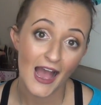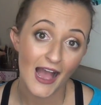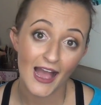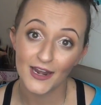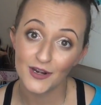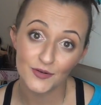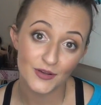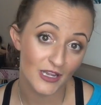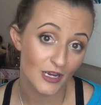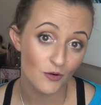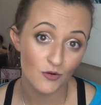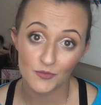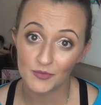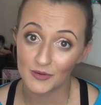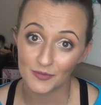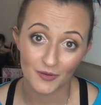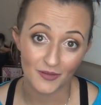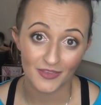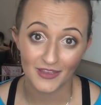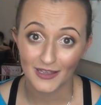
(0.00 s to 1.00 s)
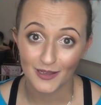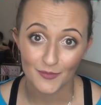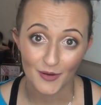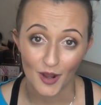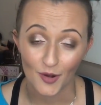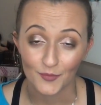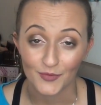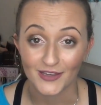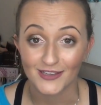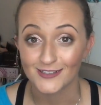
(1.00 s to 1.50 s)
I don't care what people think
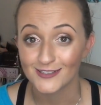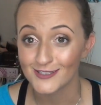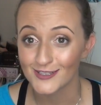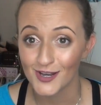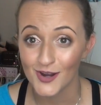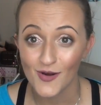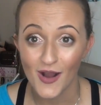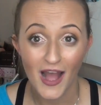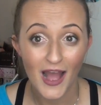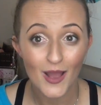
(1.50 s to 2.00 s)
about me, so